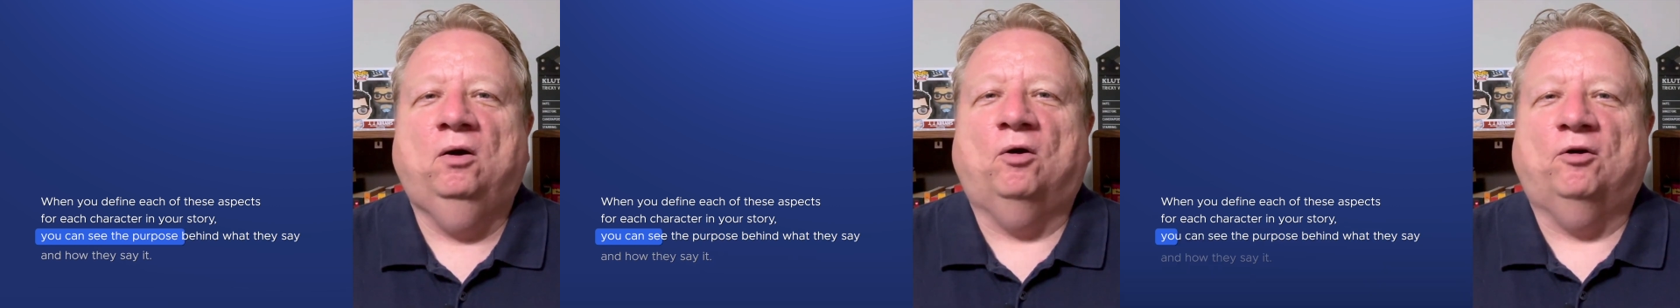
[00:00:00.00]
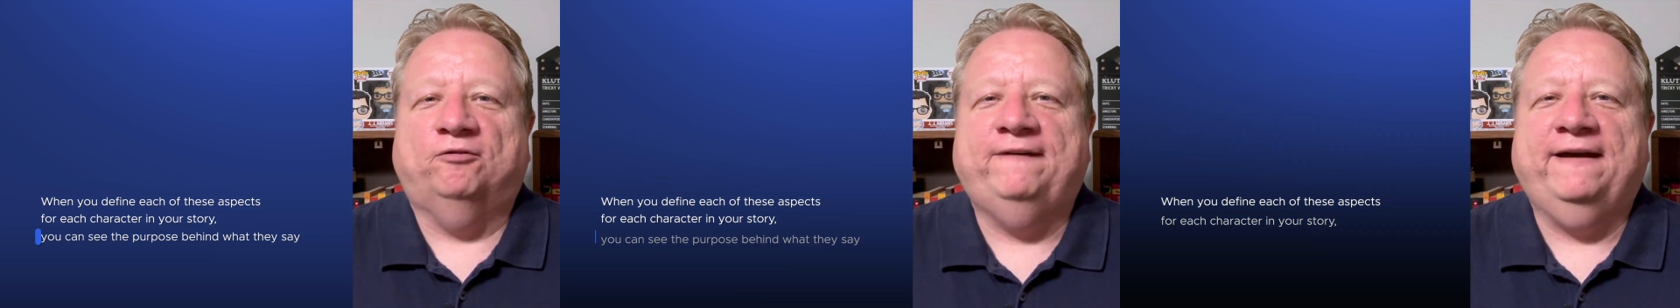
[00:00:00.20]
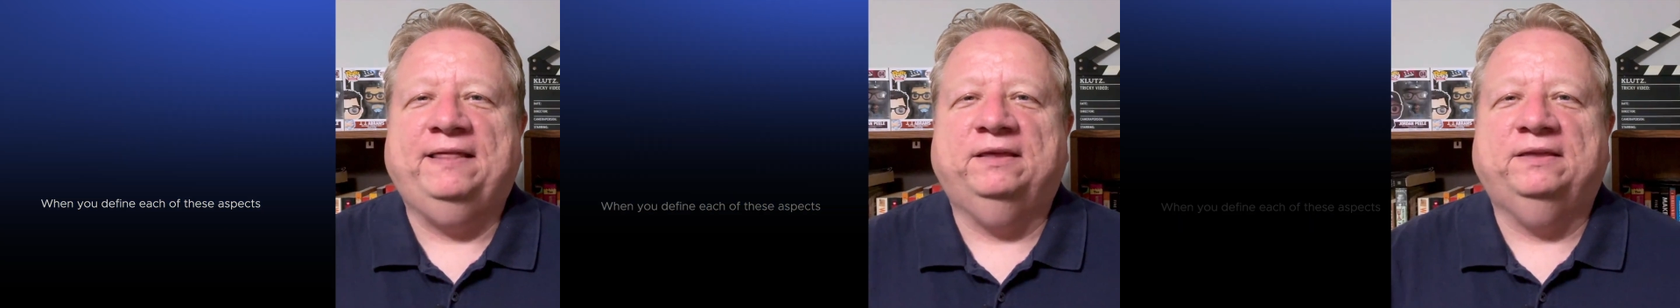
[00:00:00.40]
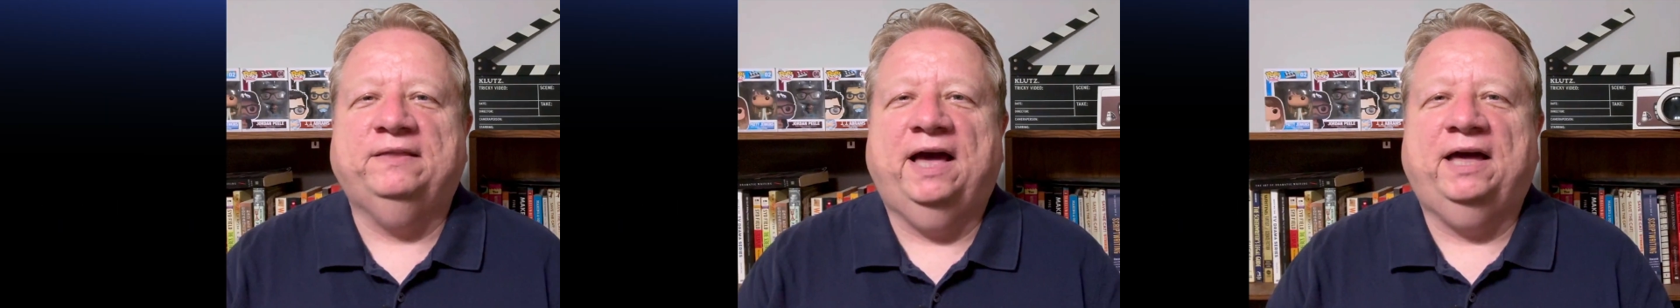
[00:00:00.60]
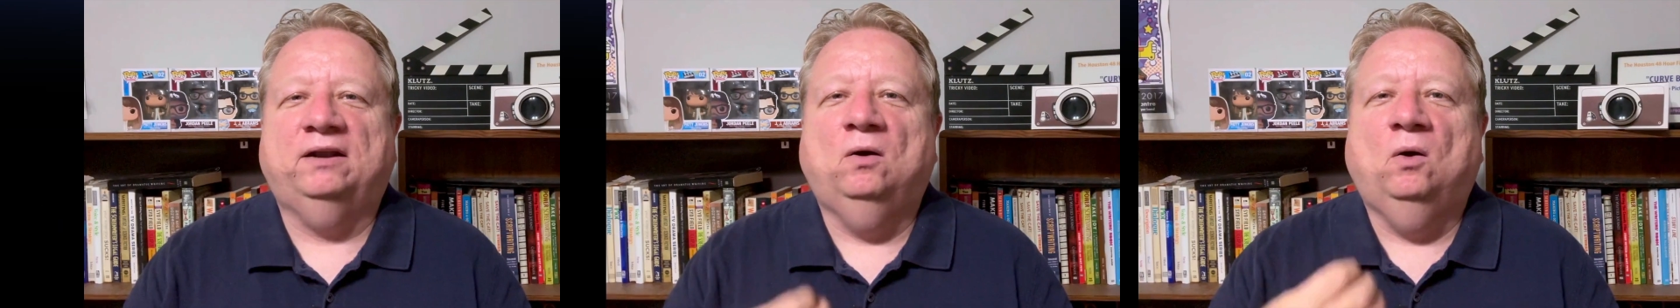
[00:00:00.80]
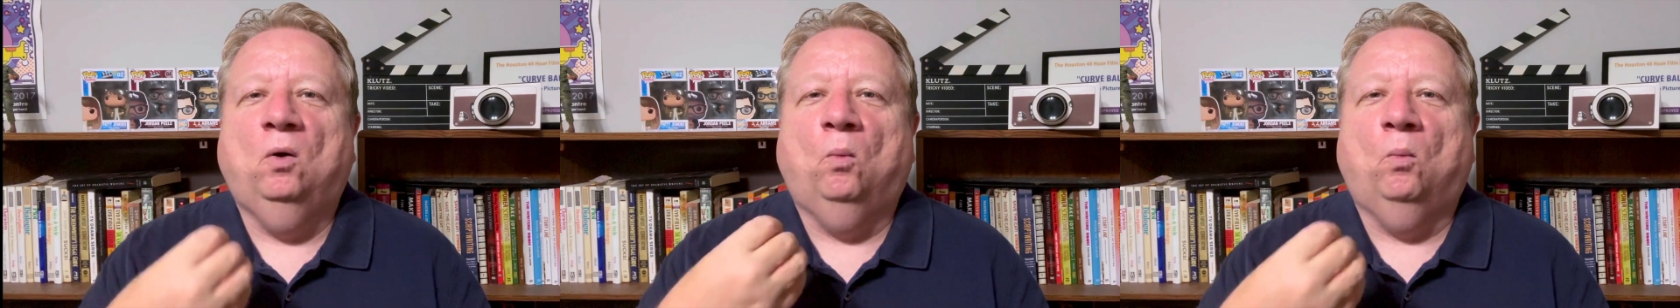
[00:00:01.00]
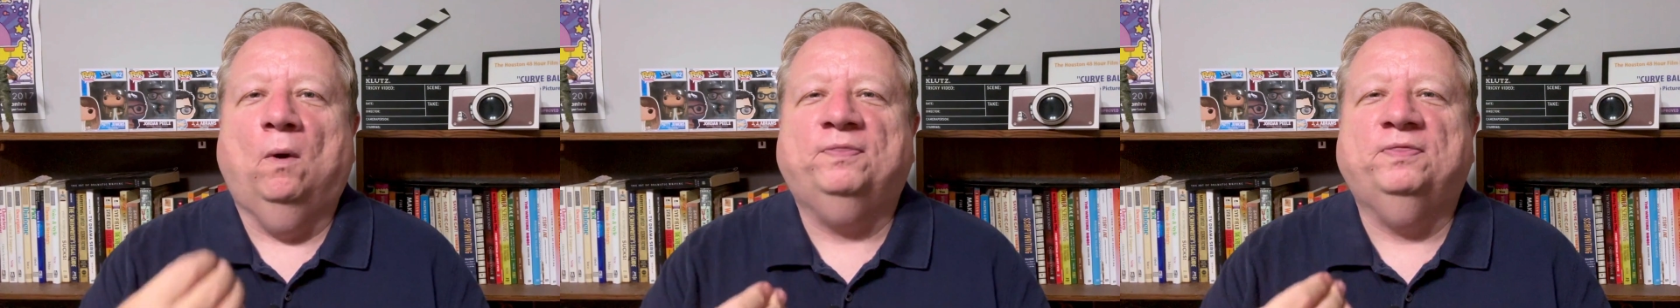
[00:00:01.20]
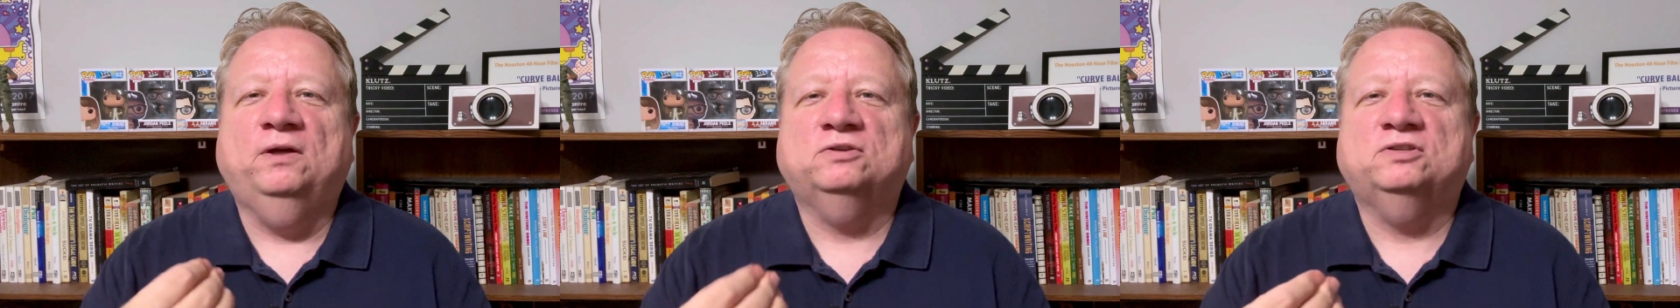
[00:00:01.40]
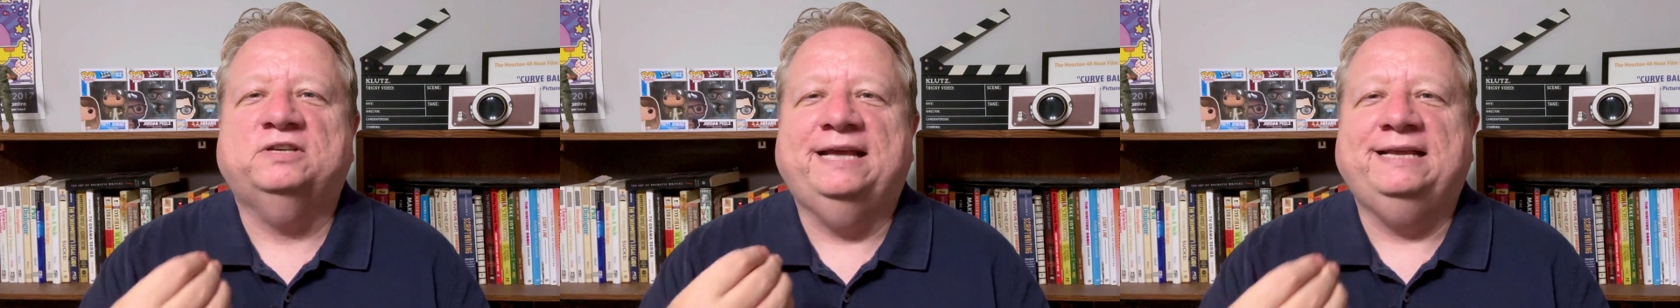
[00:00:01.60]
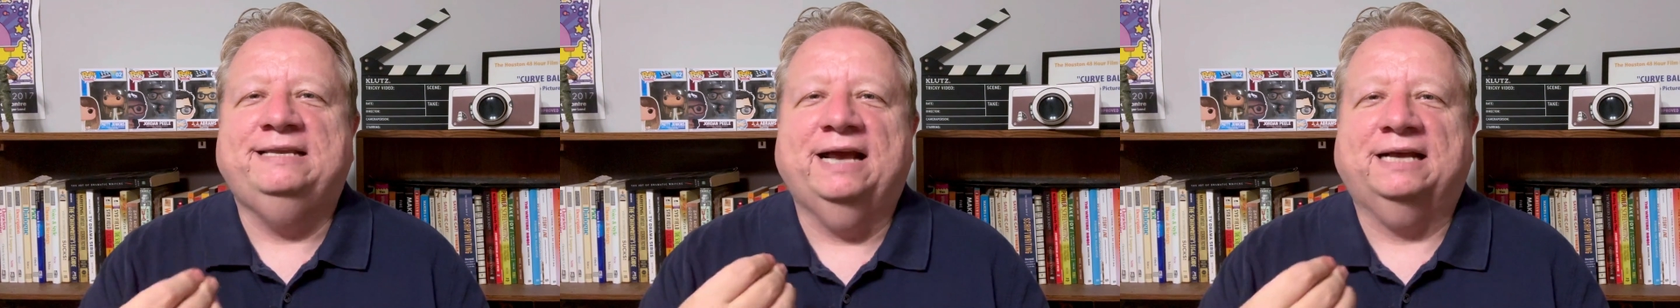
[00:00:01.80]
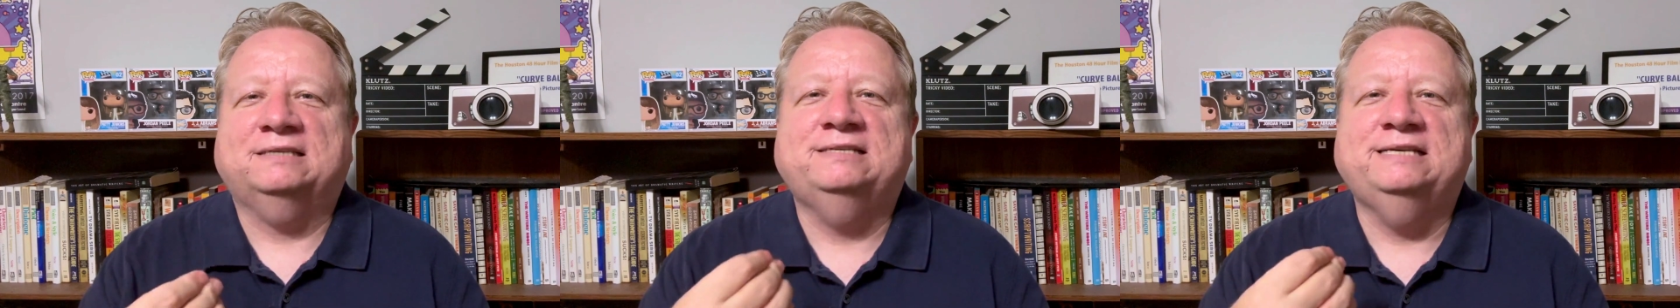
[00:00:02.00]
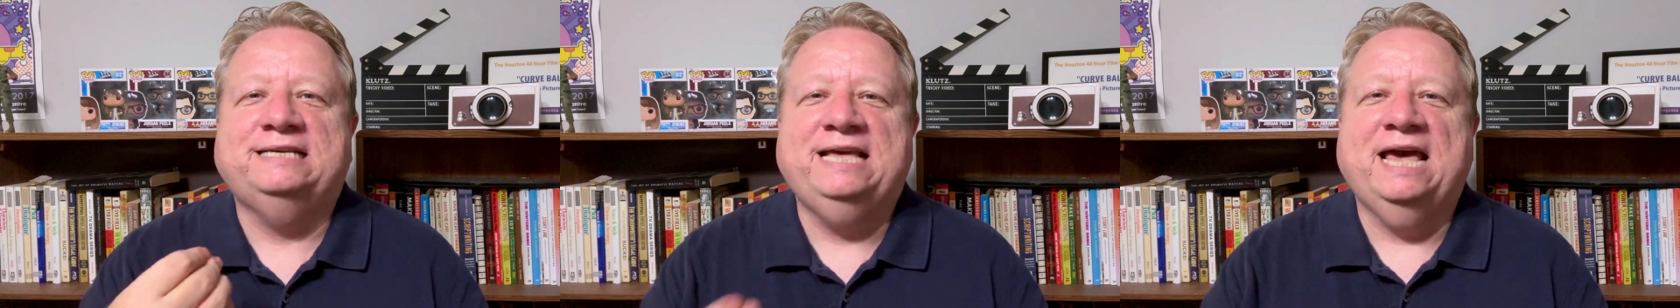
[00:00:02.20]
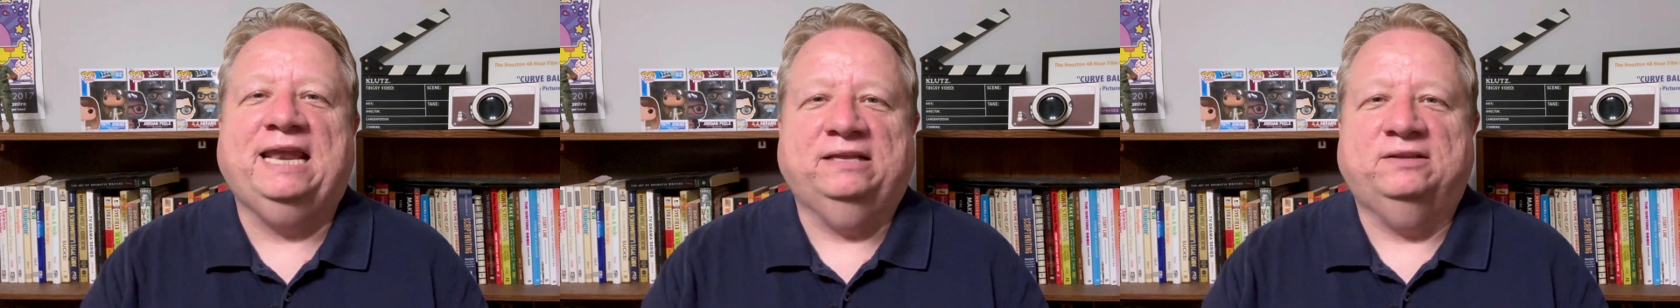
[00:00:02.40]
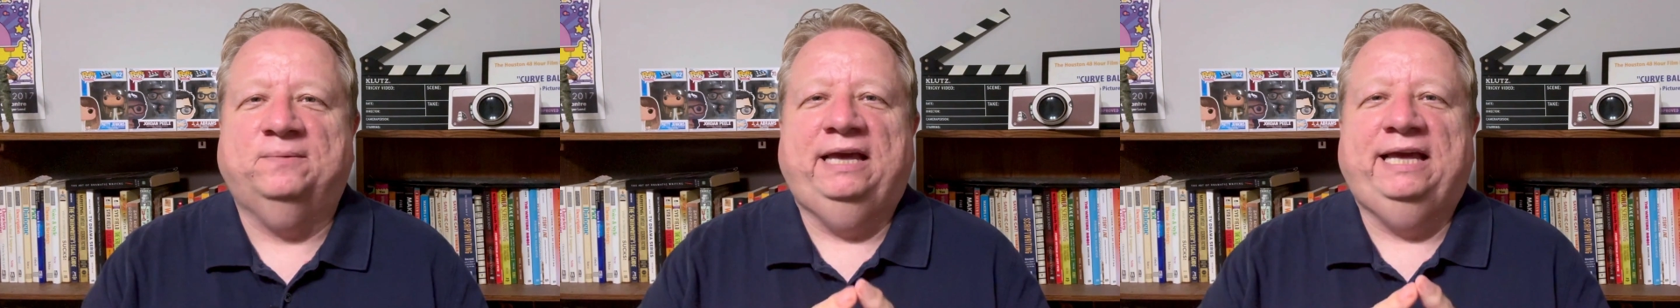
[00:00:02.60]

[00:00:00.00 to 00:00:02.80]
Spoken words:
or failing that, what they'll say next to get it.